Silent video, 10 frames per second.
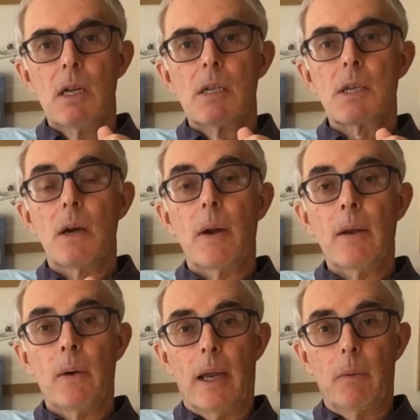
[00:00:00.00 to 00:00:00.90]
So
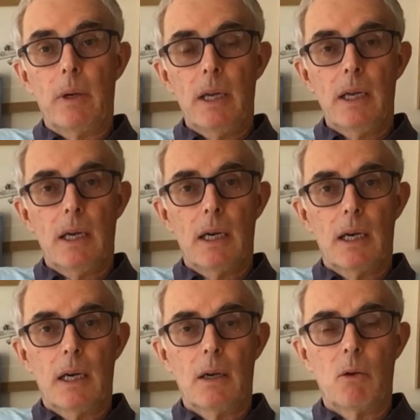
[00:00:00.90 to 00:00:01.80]
anyway,
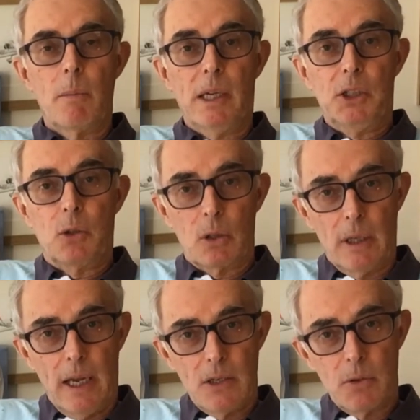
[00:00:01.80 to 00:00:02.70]
we made sure
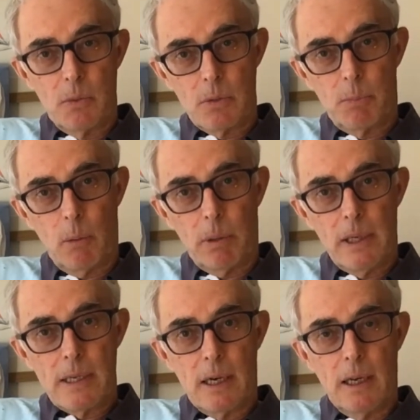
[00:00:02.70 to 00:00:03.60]
the engine was
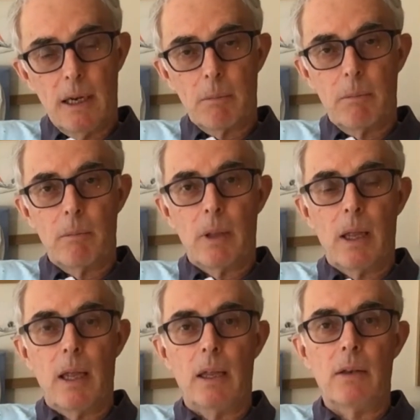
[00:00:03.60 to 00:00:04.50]
properly done up,
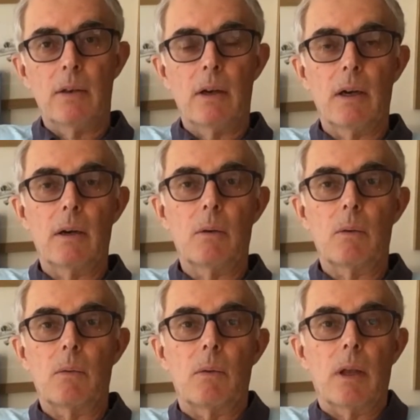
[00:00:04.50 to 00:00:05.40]
and
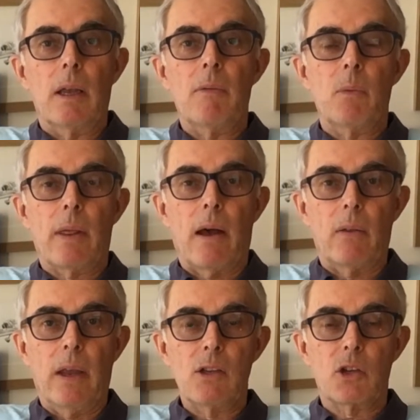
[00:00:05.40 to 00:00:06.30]
even without
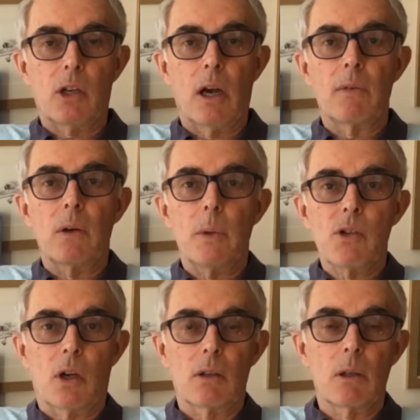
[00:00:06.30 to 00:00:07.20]
the engine cover, we
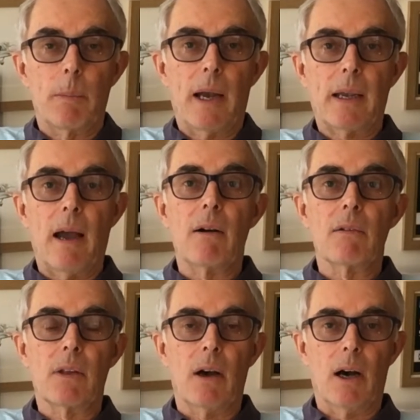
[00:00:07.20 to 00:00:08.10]
trundled back out
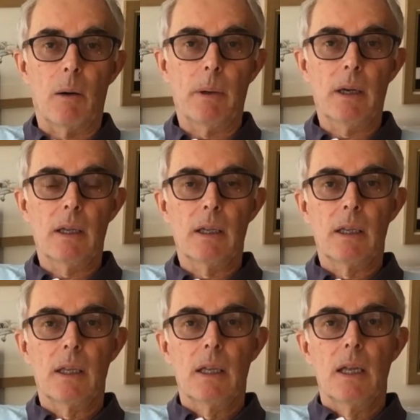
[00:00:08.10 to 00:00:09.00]
of the harbour
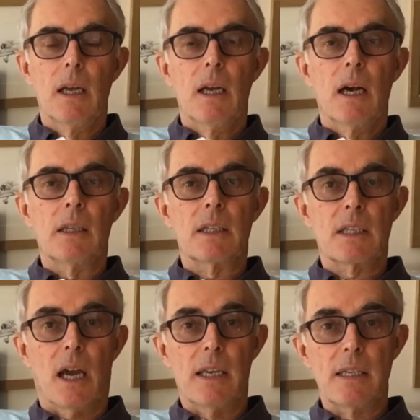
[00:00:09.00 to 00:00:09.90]
and
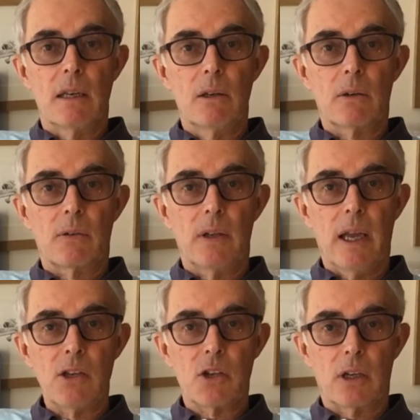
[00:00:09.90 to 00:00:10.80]
decided to look for the
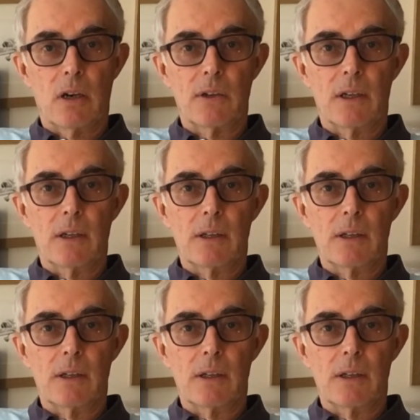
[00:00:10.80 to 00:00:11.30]
engine cover.